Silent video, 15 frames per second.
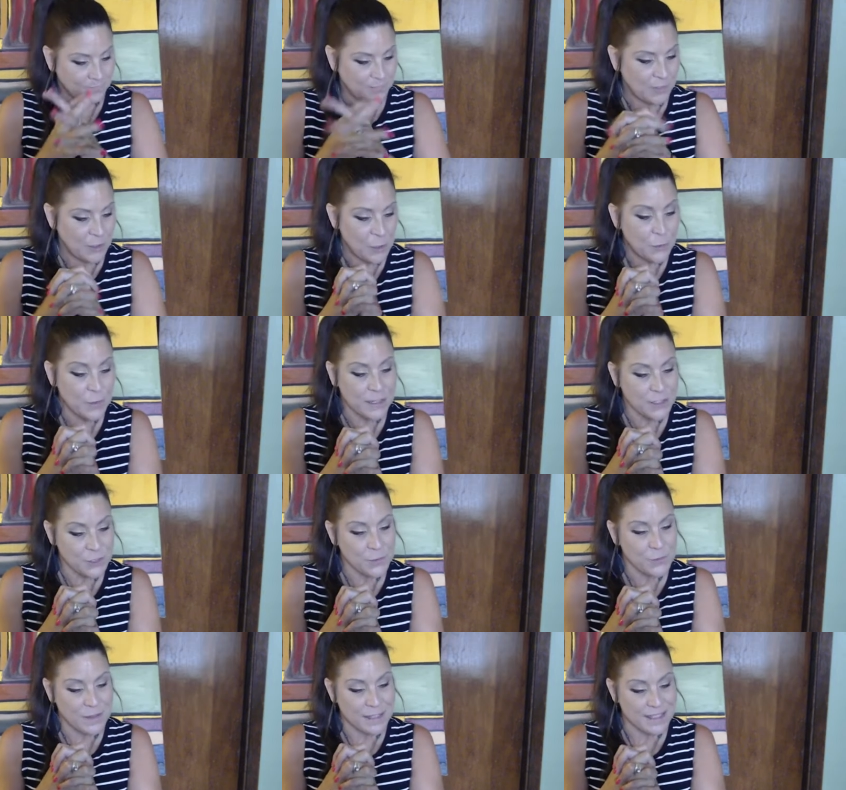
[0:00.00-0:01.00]
You can
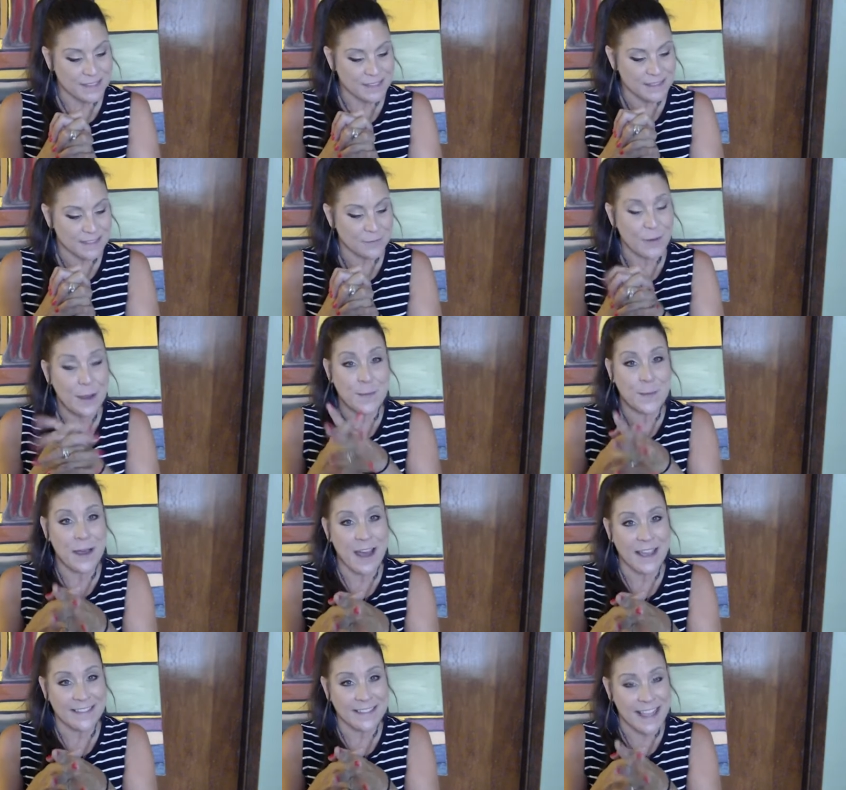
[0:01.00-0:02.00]
do this. Right
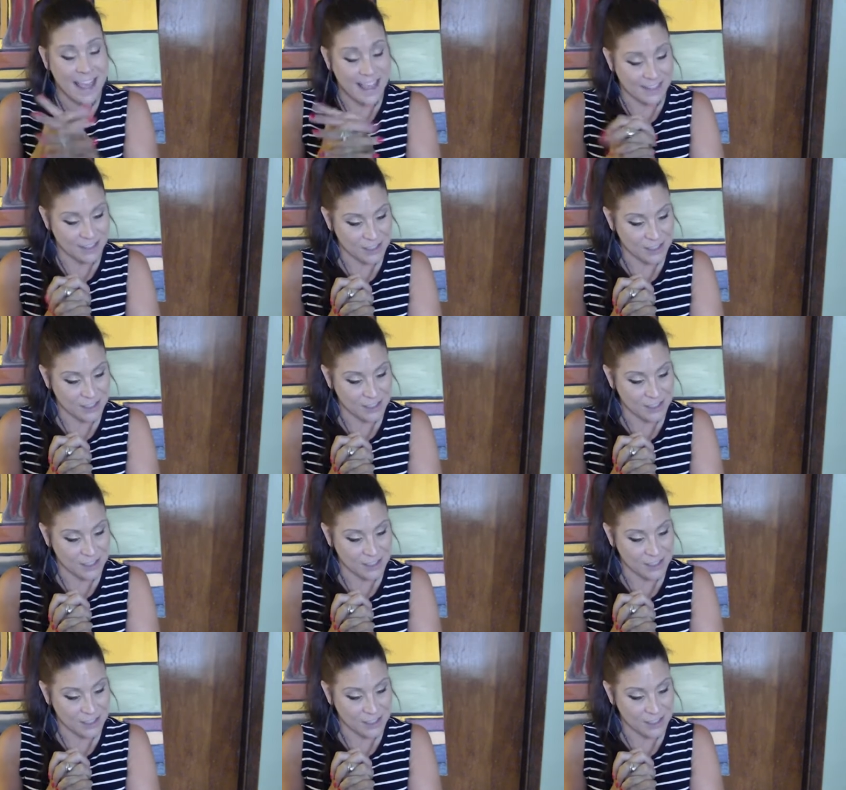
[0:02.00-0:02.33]
behind that,